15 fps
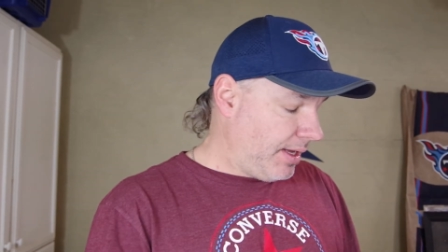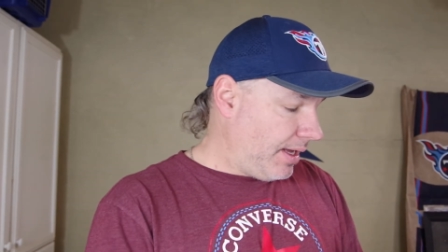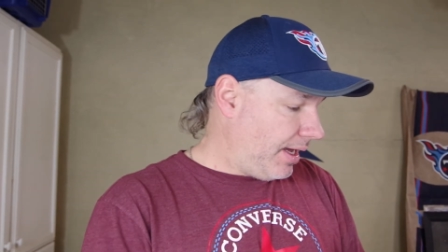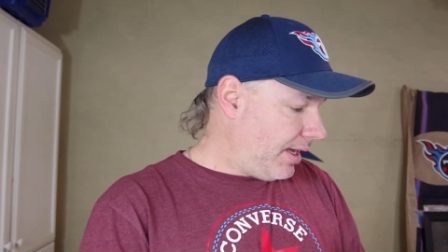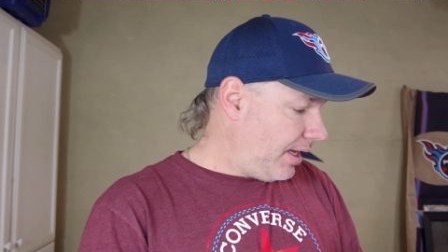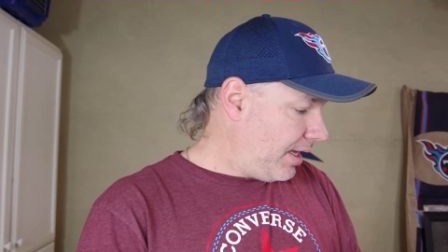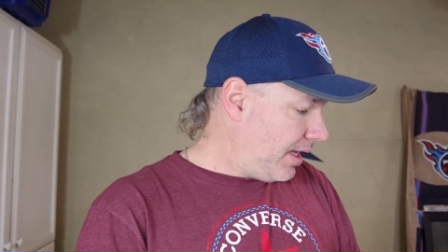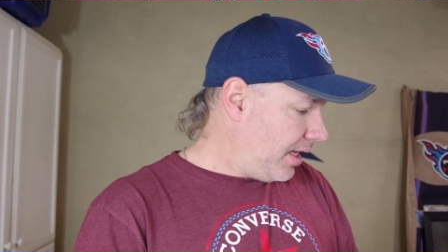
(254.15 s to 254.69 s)

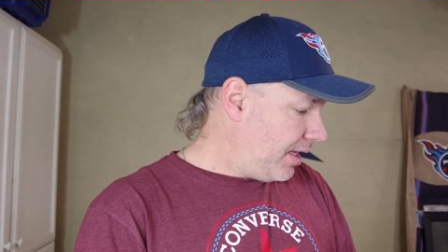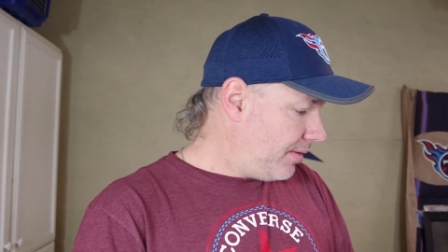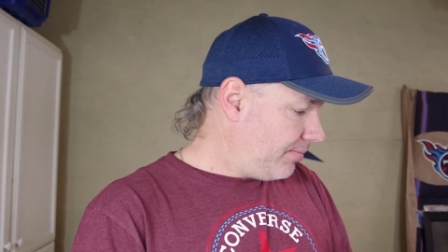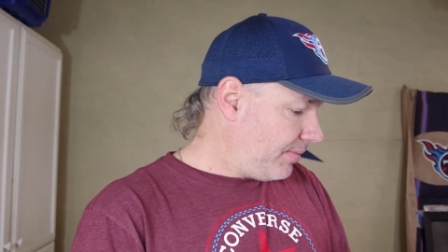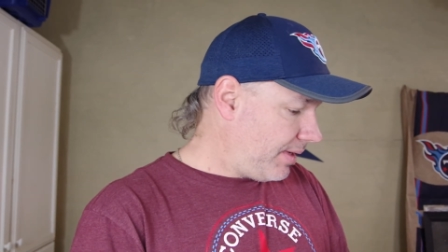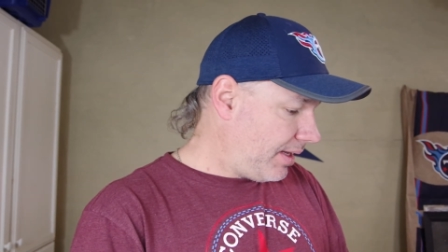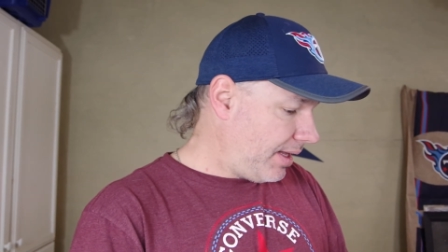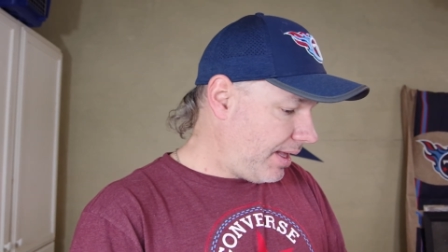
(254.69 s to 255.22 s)

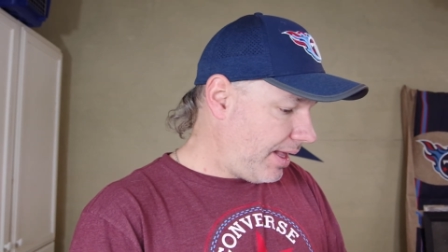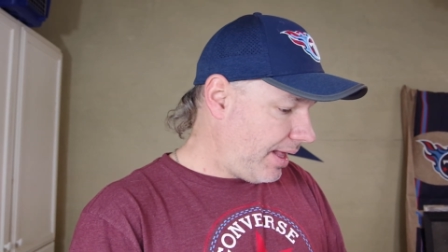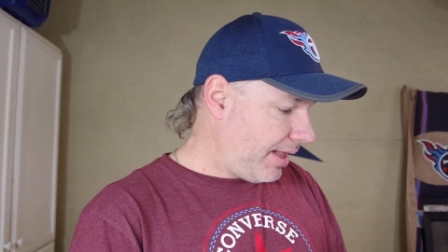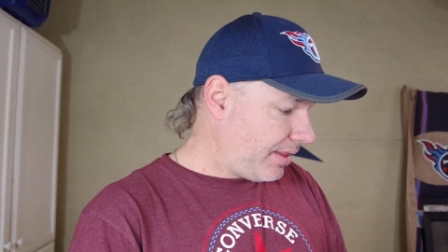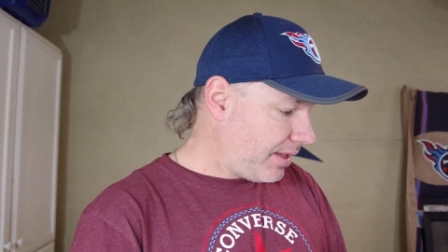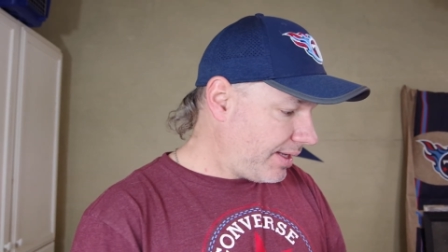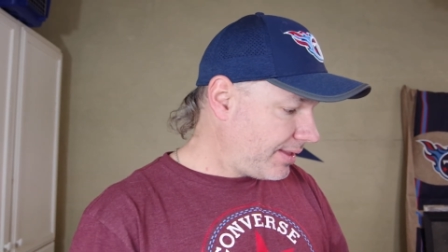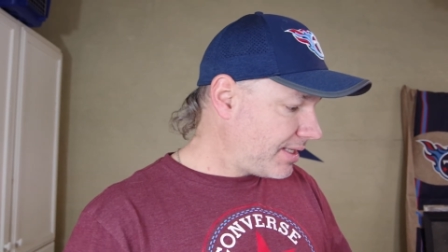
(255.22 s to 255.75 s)
Um, I
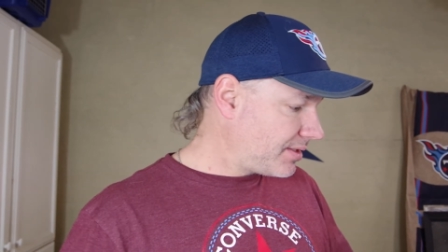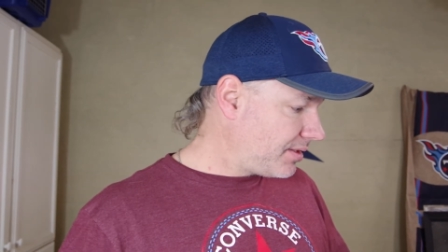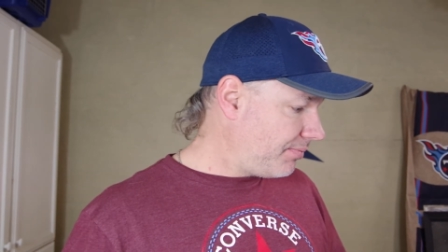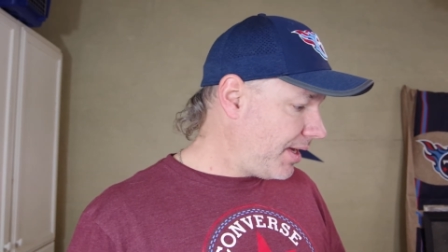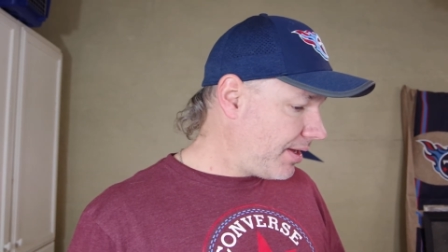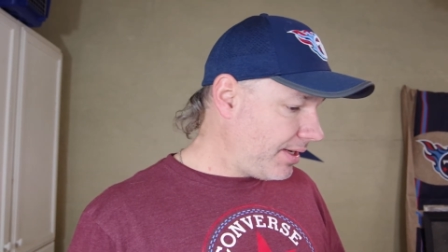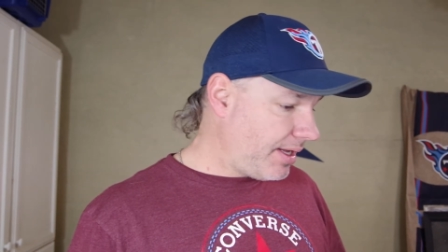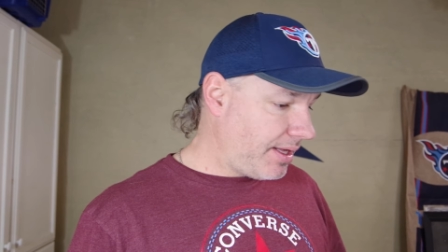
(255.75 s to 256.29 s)
think that's
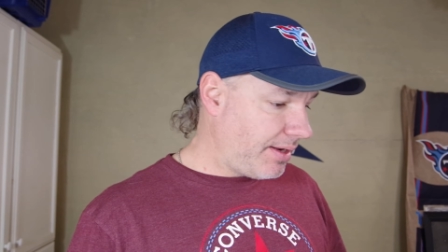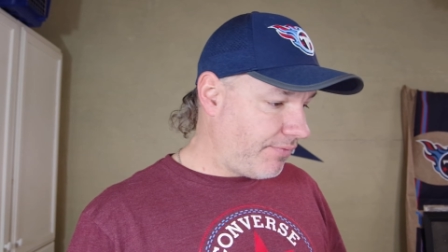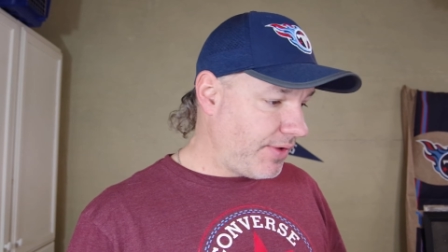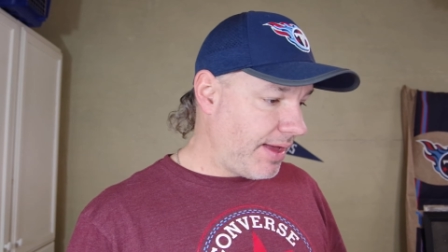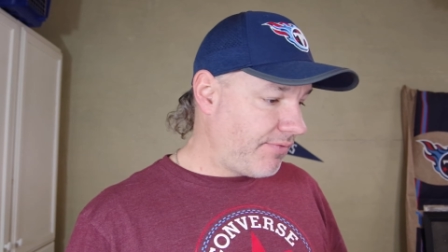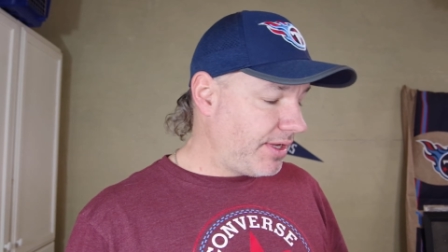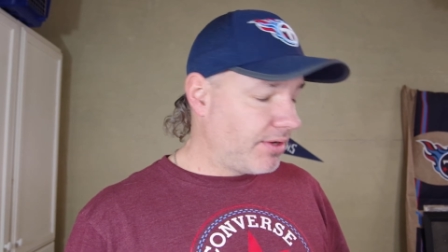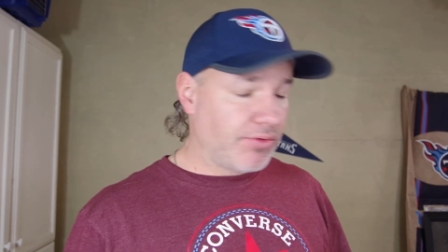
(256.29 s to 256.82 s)
about it. If you
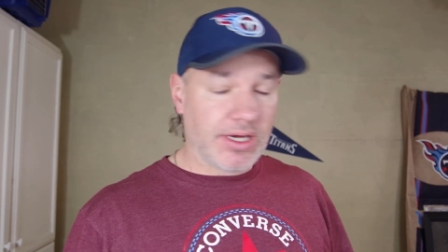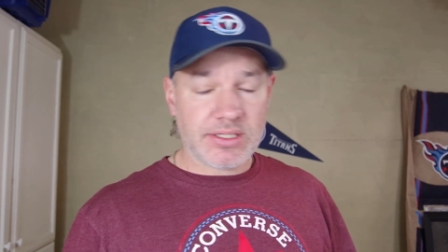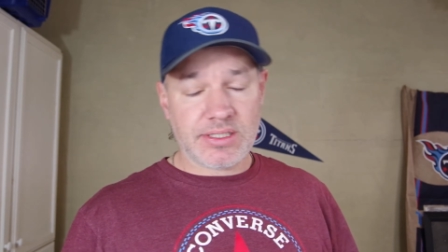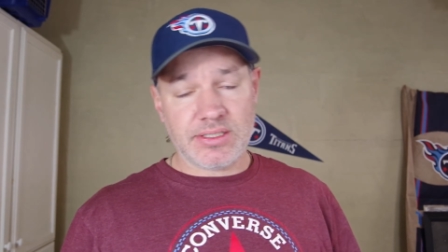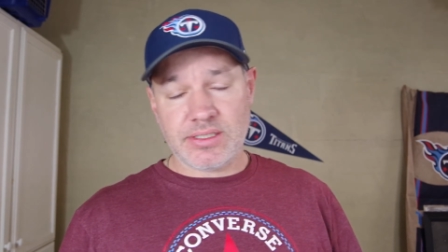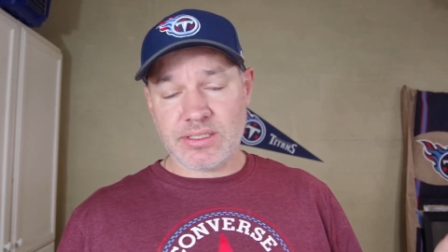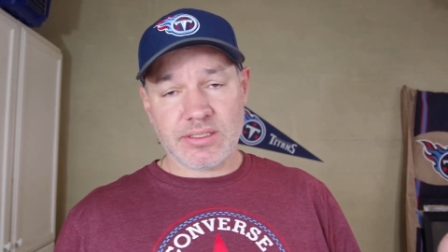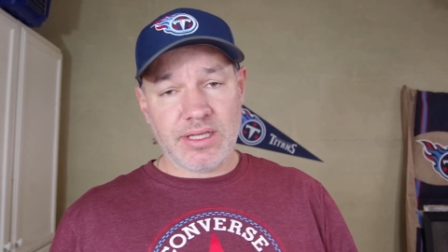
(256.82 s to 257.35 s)
have any
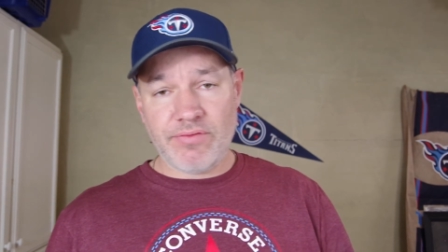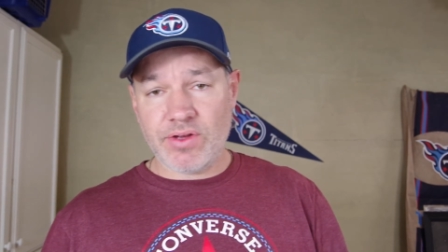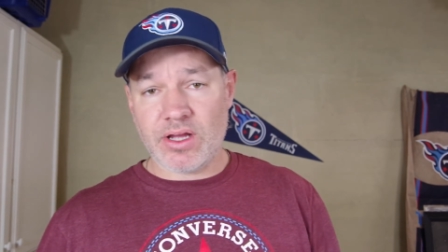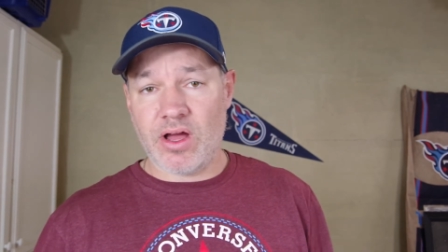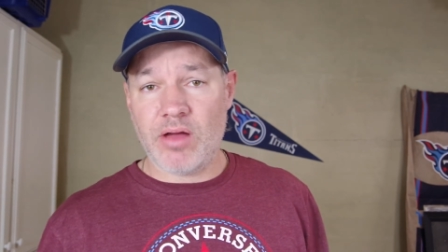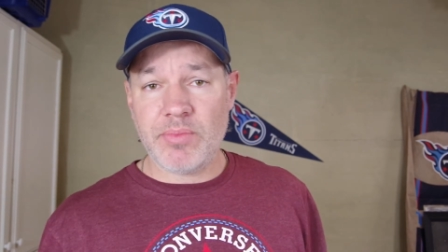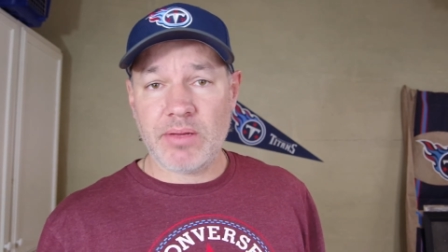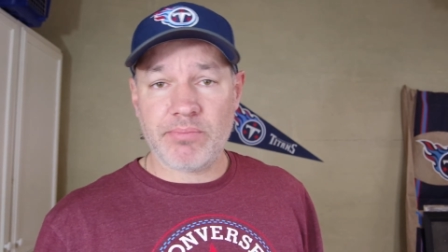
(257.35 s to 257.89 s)
questions, just leave a
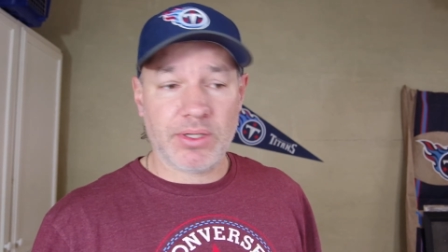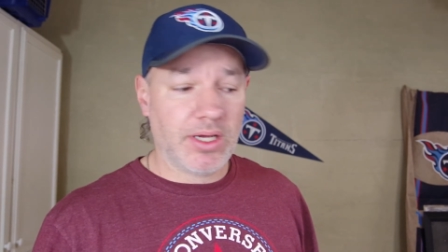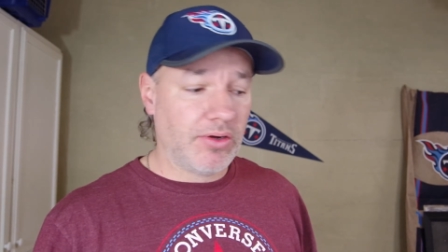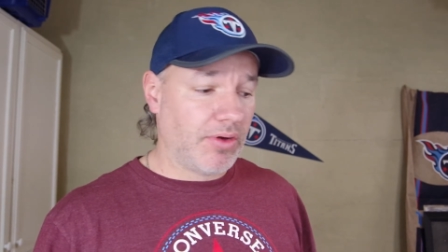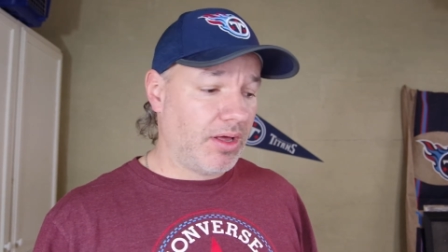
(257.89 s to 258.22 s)
comment below.